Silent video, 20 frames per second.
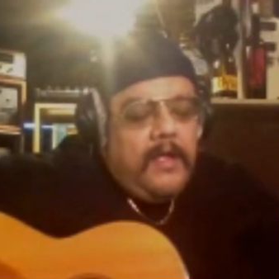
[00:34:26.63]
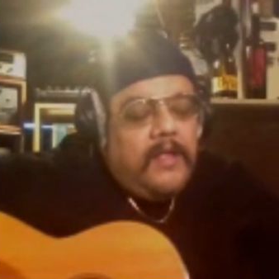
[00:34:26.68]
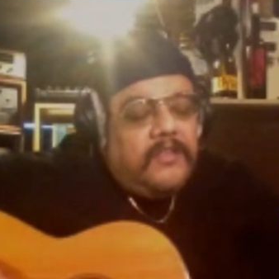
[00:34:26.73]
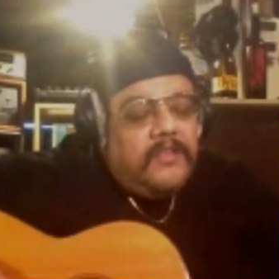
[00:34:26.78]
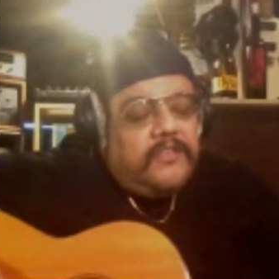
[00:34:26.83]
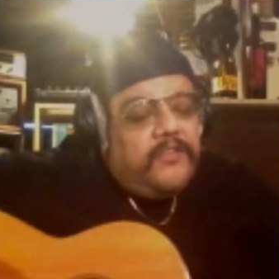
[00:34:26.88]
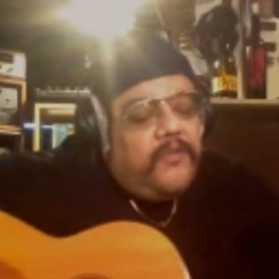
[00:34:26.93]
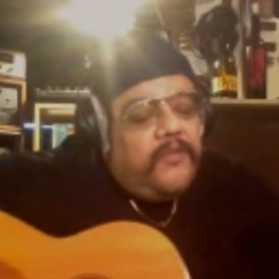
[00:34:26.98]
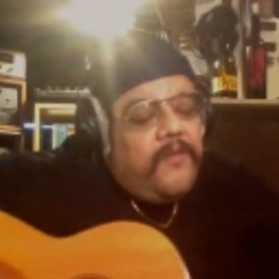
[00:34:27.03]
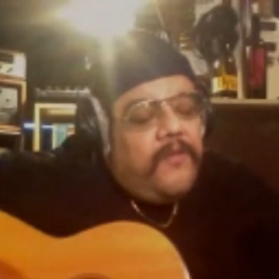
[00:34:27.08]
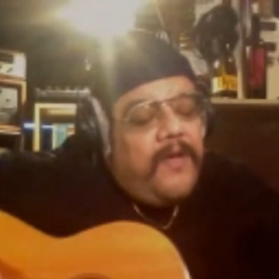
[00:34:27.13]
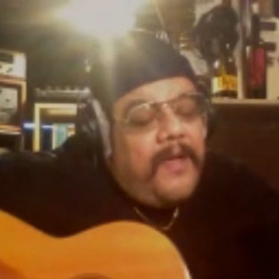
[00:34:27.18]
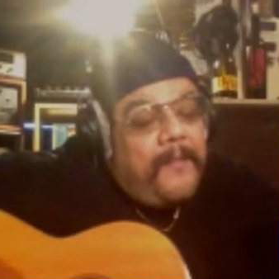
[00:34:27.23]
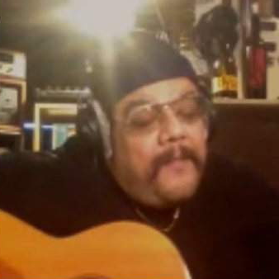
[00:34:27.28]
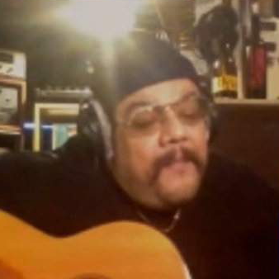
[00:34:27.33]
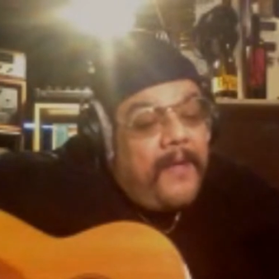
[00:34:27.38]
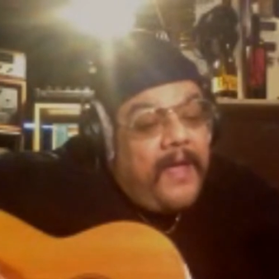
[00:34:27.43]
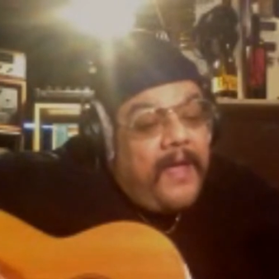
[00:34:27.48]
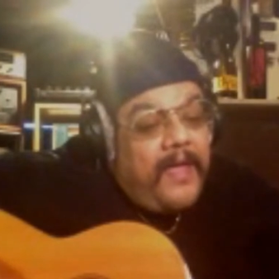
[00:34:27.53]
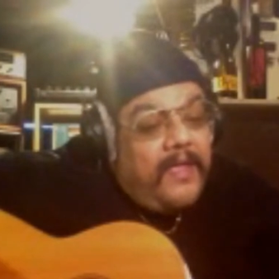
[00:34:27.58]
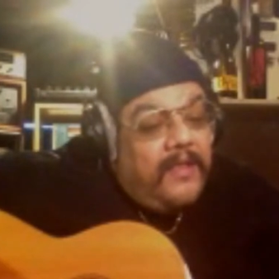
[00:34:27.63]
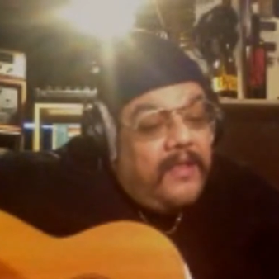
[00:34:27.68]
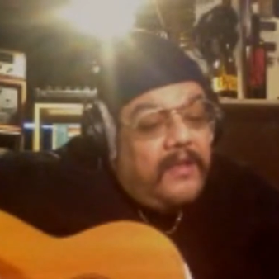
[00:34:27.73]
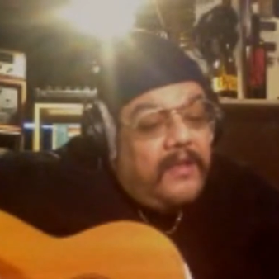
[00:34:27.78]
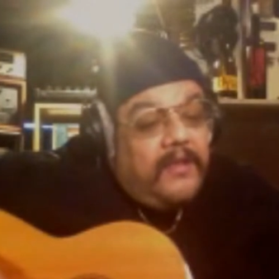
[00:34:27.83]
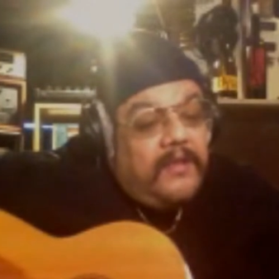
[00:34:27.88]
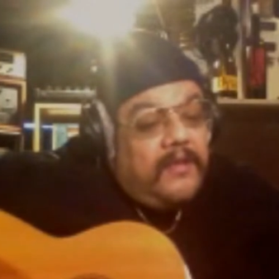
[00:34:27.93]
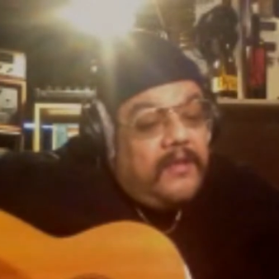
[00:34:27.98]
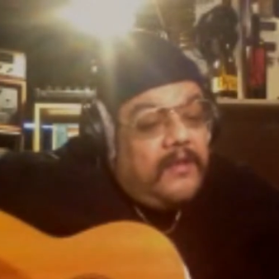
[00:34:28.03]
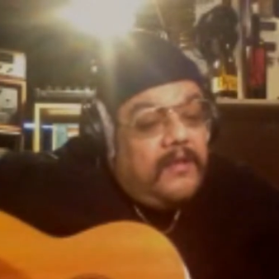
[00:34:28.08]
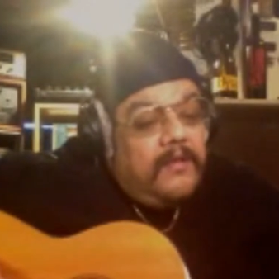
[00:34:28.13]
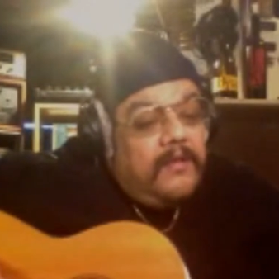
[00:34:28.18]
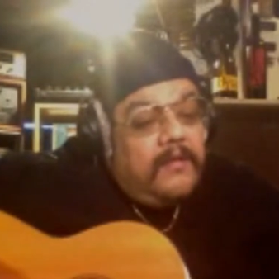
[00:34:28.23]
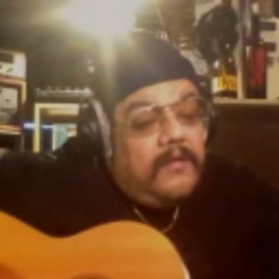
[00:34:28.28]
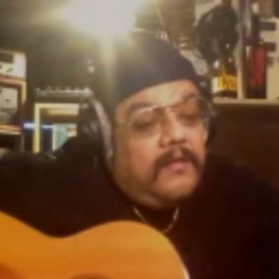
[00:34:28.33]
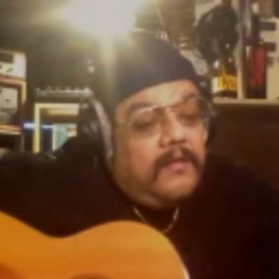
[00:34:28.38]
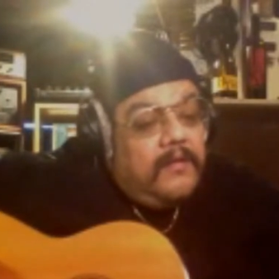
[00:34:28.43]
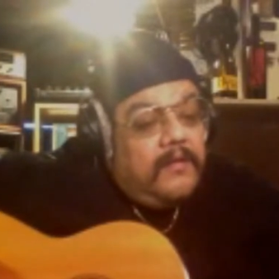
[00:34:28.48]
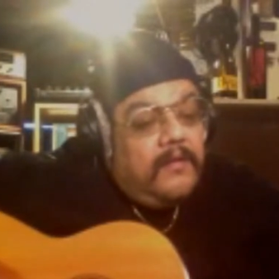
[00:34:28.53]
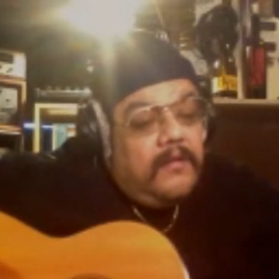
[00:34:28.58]
So I might
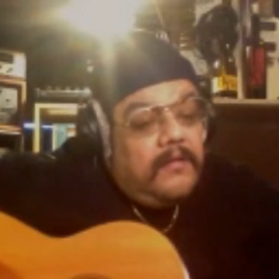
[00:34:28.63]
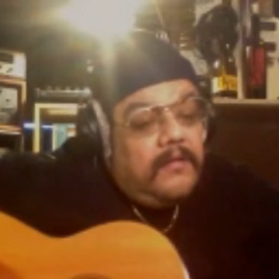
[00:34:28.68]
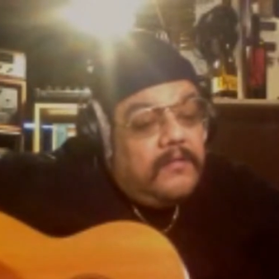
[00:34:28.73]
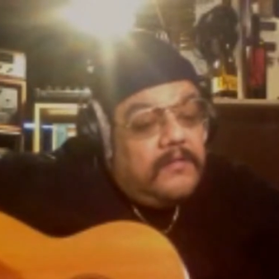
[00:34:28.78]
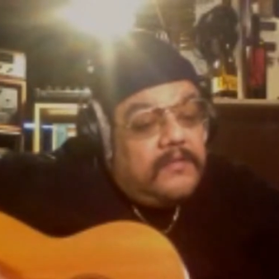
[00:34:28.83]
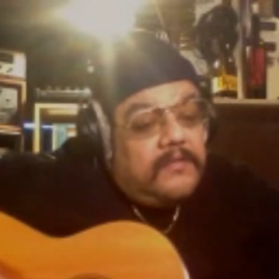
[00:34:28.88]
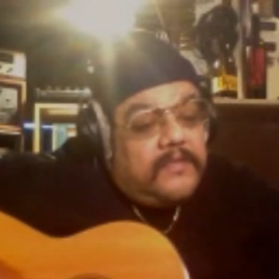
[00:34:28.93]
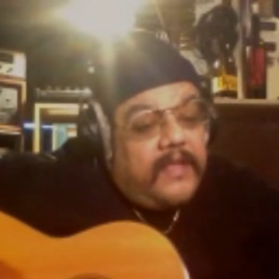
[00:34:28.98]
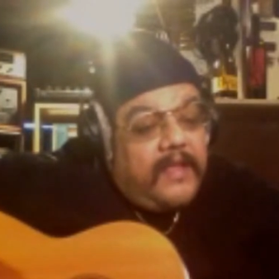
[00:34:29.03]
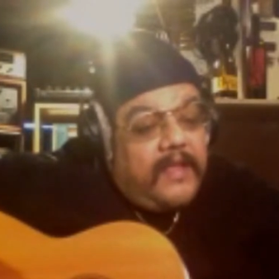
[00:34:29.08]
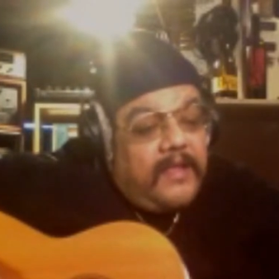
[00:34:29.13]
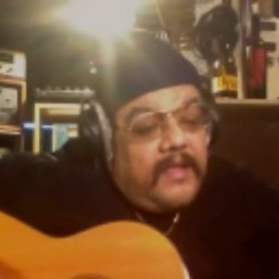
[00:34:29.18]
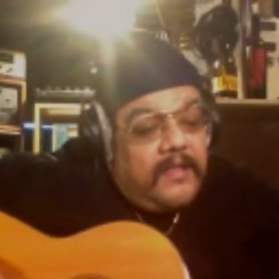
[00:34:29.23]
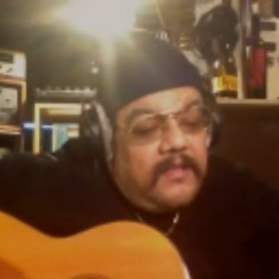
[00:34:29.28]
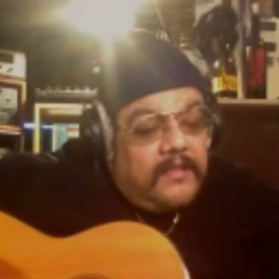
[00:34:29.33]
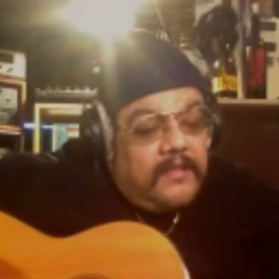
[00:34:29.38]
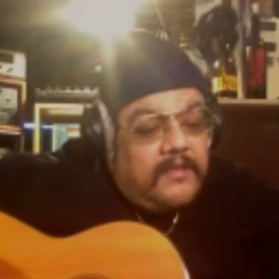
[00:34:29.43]
sail